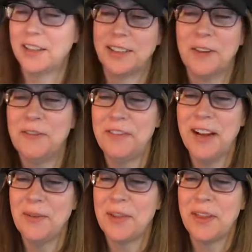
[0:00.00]
Don't
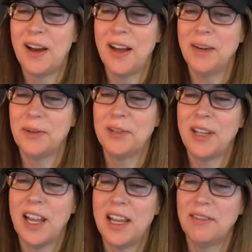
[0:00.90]
fight with
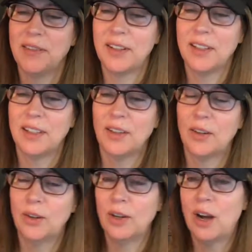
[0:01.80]
autosave
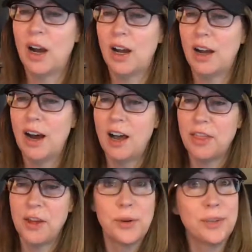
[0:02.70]
or
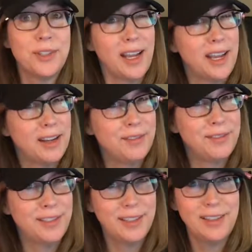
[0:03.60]
auto
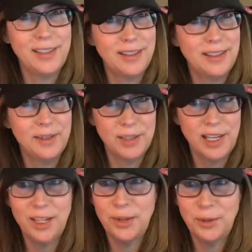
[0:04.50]
save. Was
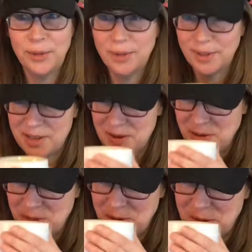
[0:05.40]
that you?
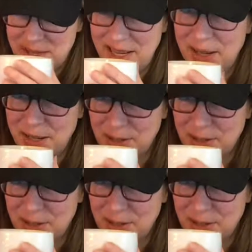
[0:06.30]
Or was that auto